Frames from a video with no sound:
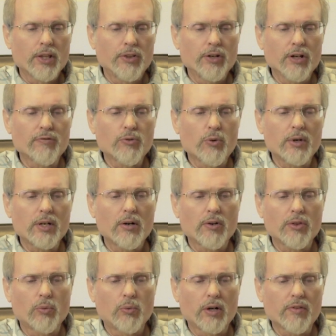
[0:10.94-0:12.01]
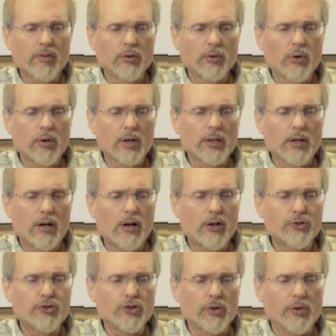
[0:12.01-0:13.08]
Therefore, hear the word of the Lord,
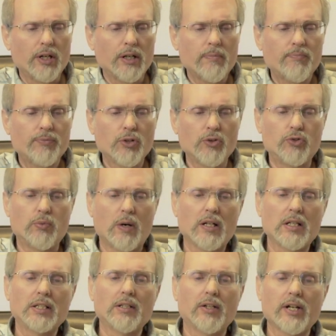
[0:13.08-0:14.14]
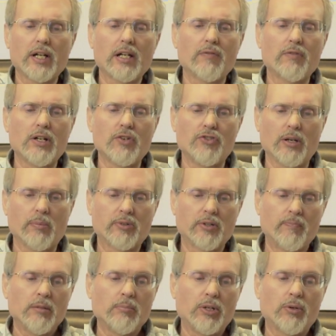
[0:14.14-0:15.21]
all Judah, who dwell in the land of Egypt.
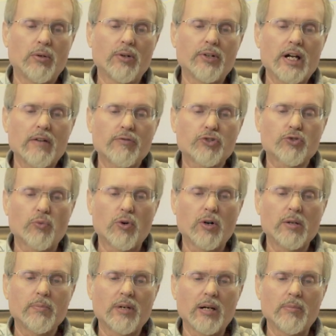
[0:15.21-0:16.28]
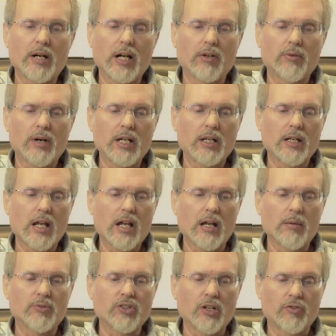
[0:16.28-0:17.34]
Behold, I have sworn by my great
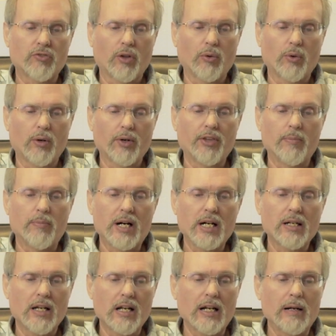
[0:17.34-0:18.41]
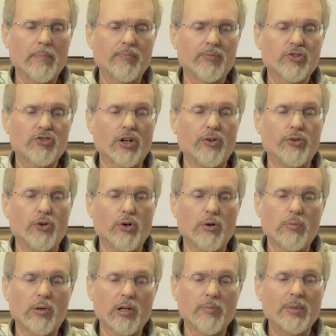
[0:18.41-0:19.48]
name, says the Lord, that my name shall no
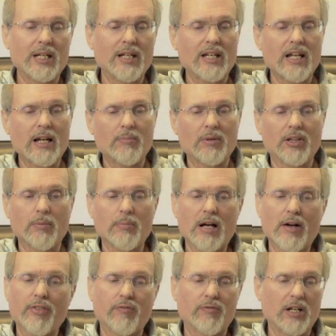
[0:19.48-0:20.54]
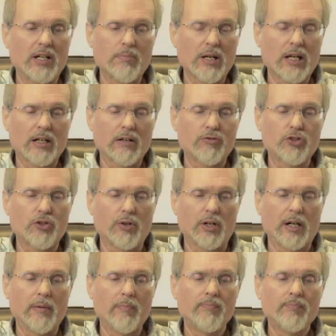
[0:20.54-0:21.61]
more be named in the mouth of any man of
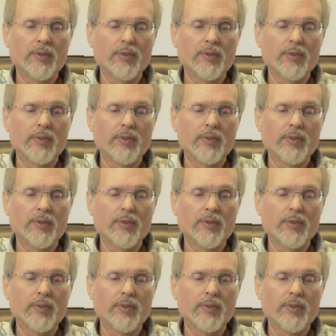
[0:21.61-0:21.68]
Judah